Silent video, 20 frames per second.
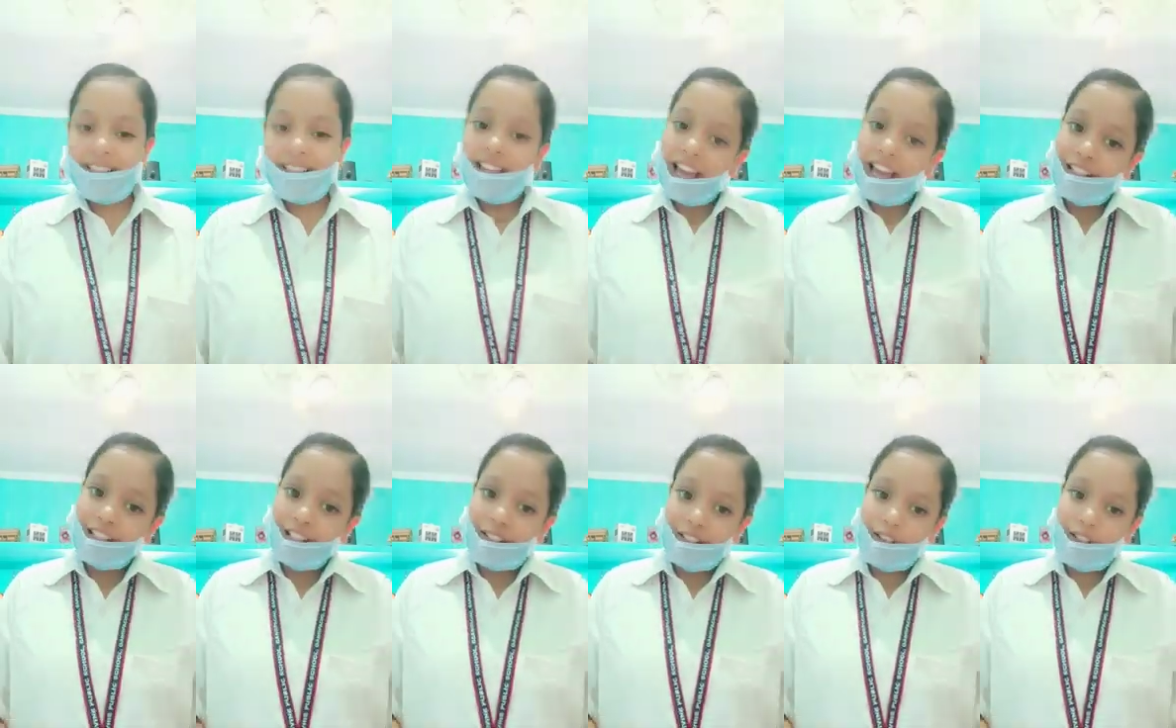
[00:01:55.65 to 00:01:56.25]

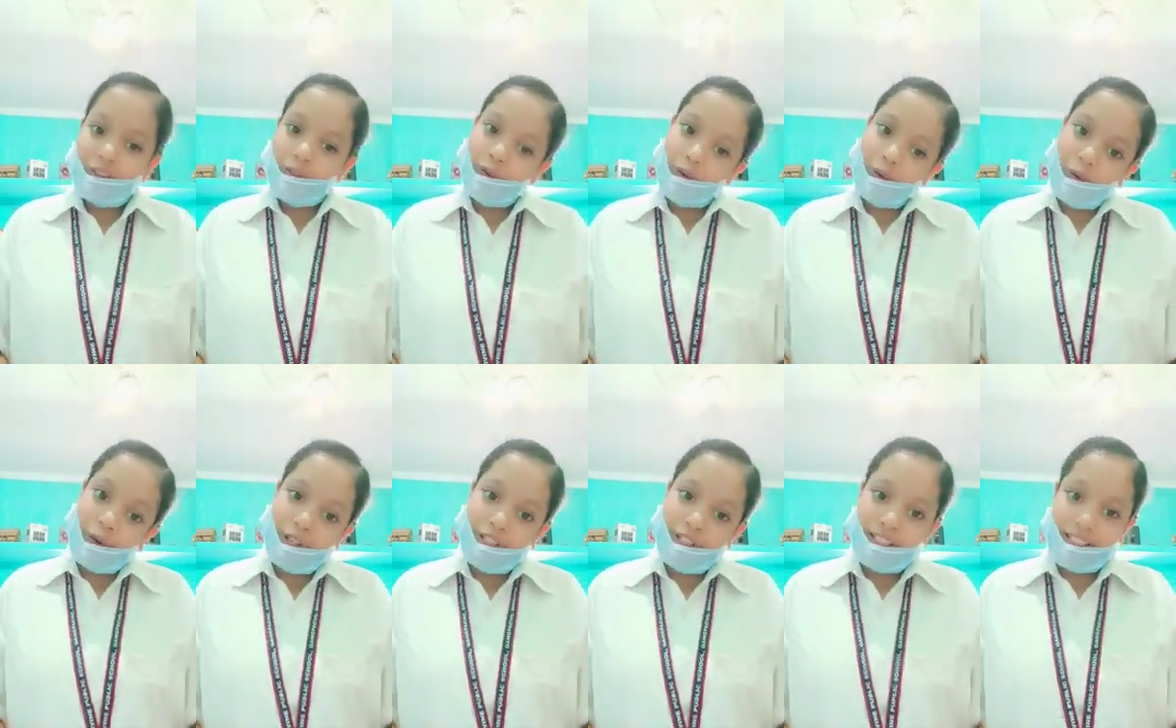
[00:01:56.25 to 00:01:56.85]
Thank you for
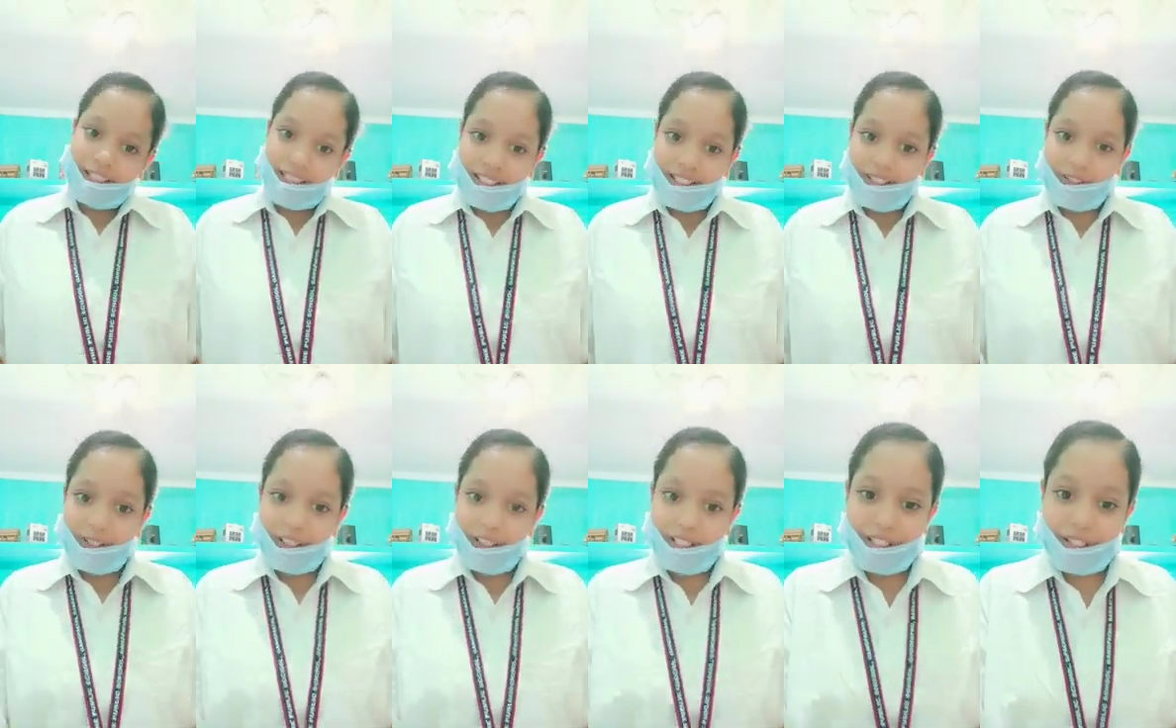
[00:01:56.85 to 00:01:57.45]
watching this
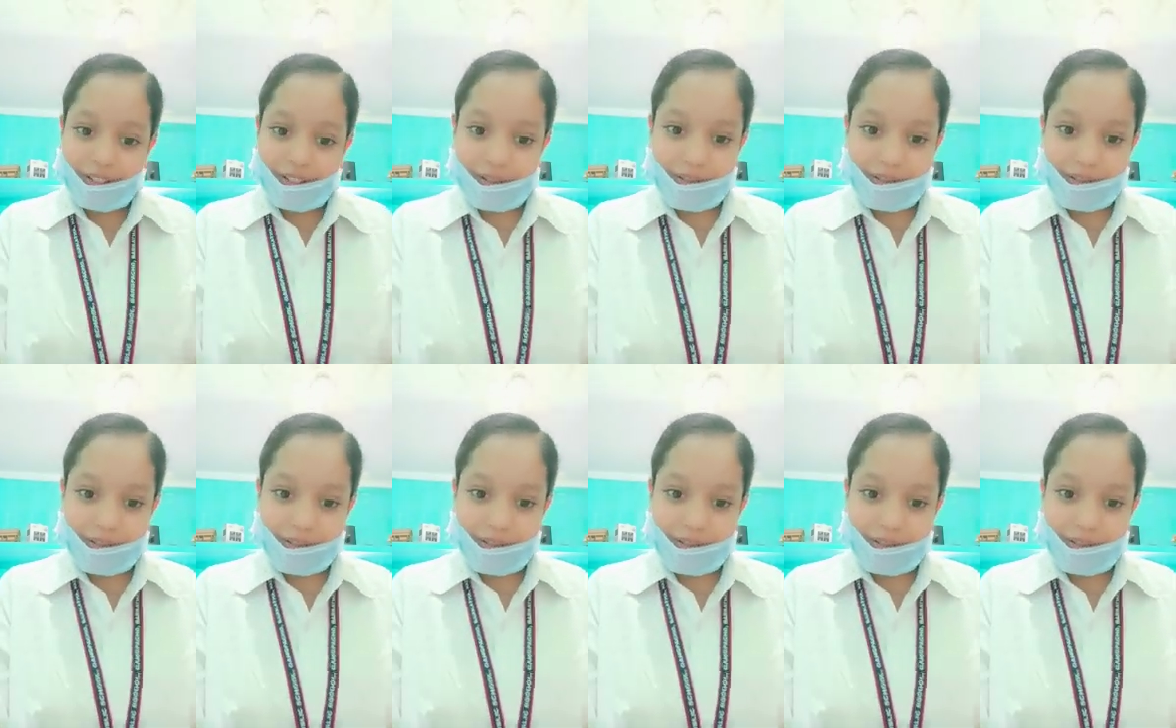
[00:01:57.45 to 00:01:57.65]
video.